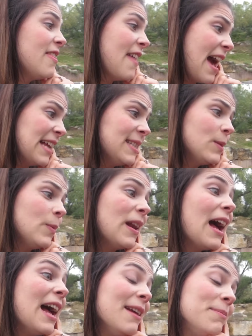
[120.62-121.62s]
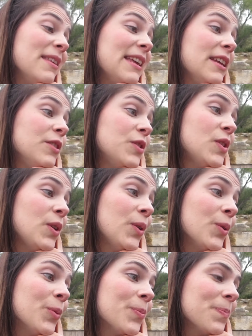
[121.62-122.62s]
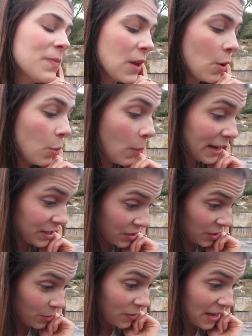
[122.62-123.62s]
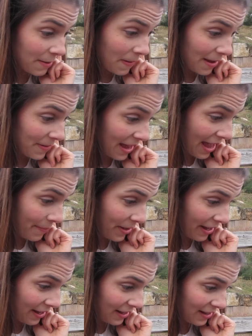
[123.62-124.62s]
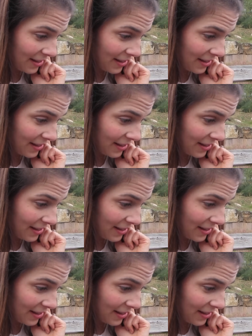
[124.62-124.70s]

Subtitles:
That's what I'm thinking too. What do you think, baby Emma?